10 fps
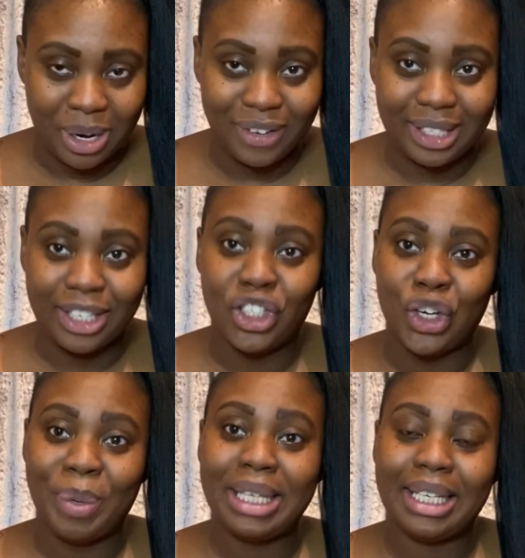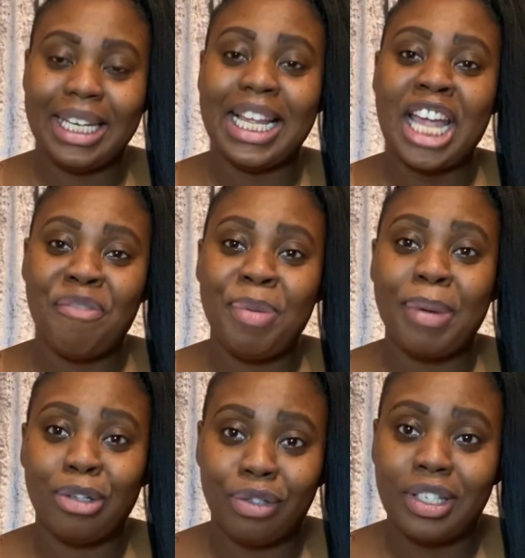records so basically they gave me
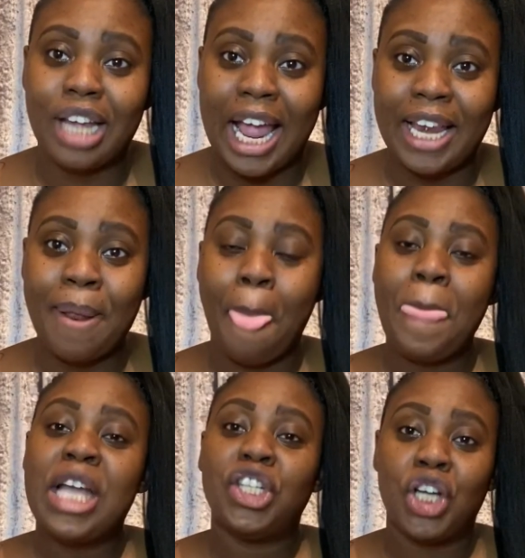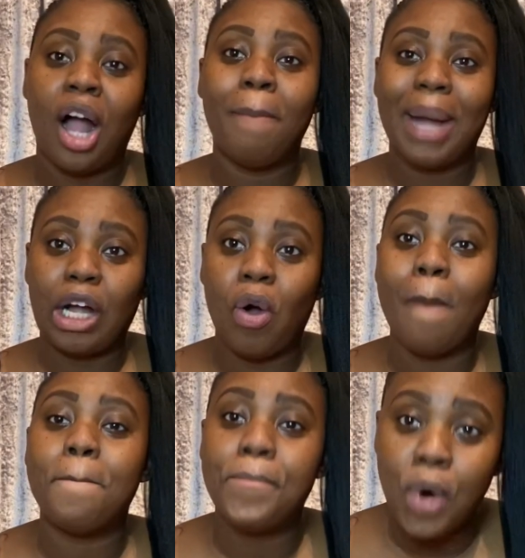bail to return to come back
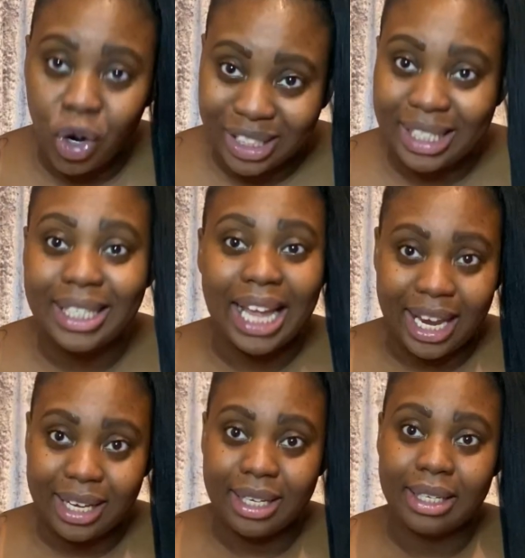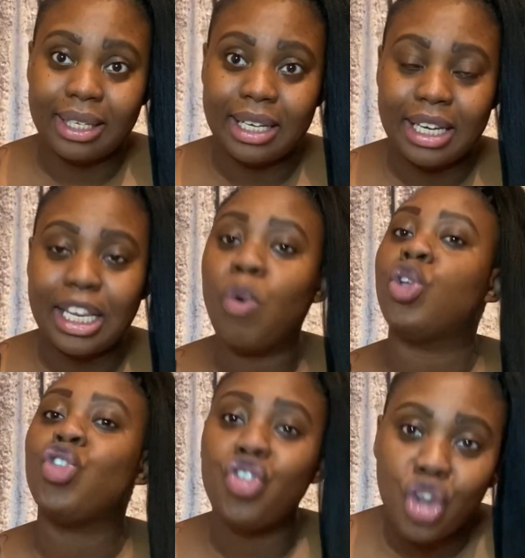on boxing day there
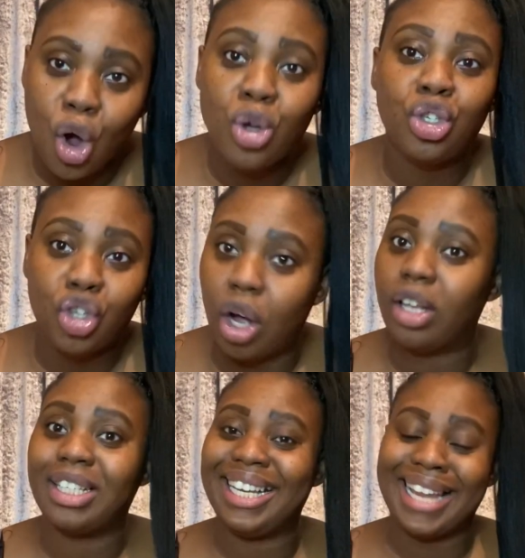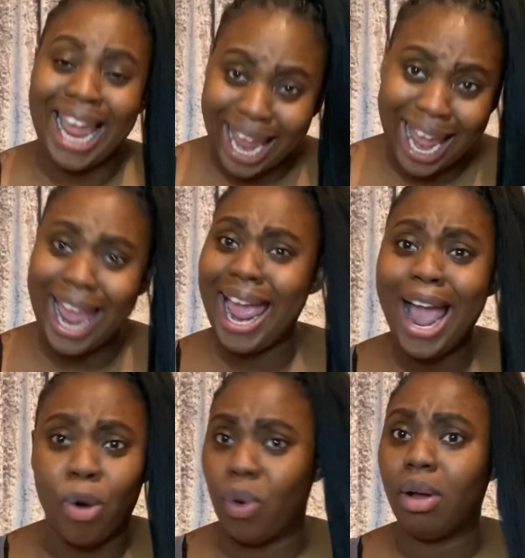was no chance in
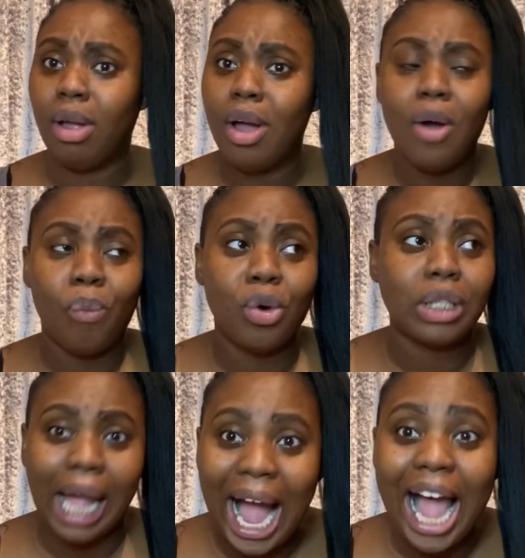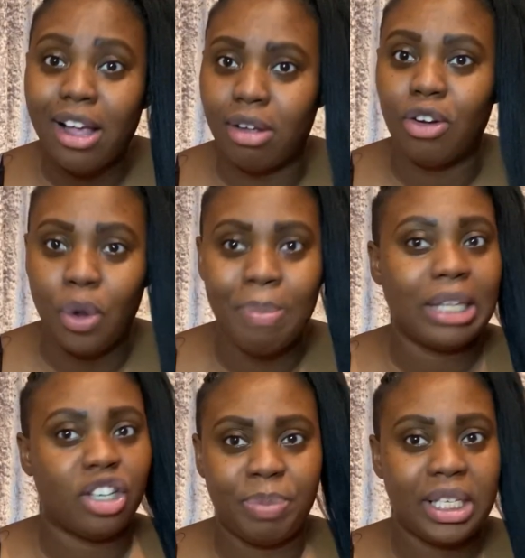hell was i going back
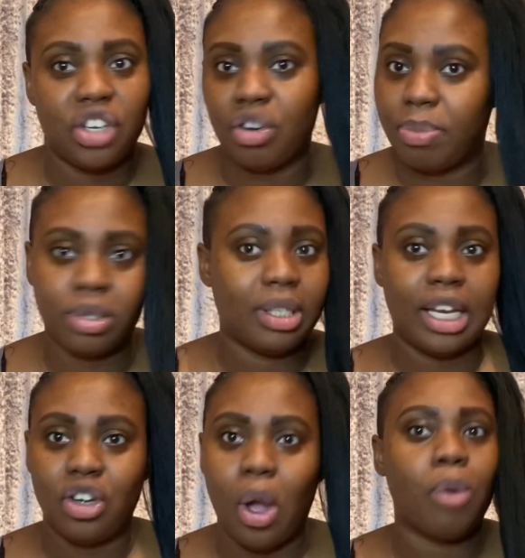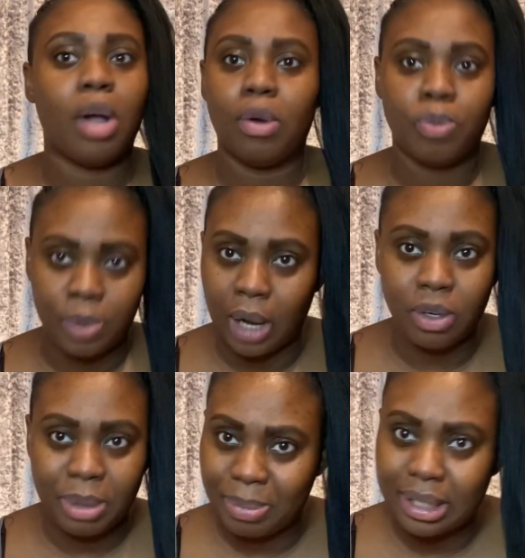to the police station on boxing day no i, I, I would
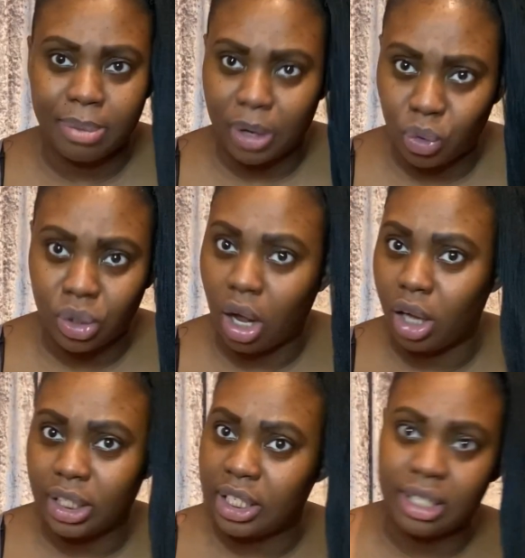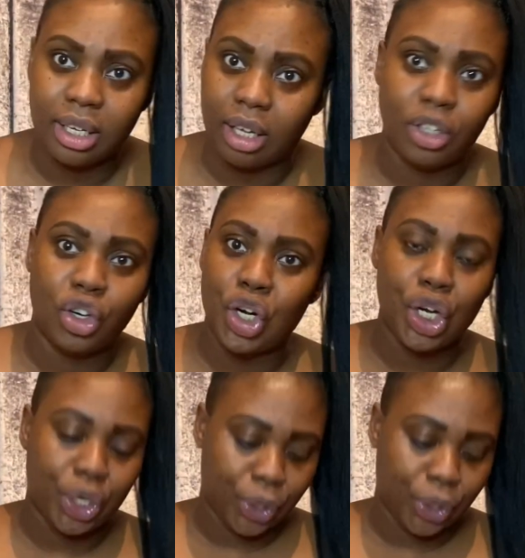have been missing my good auntie's dinner no no no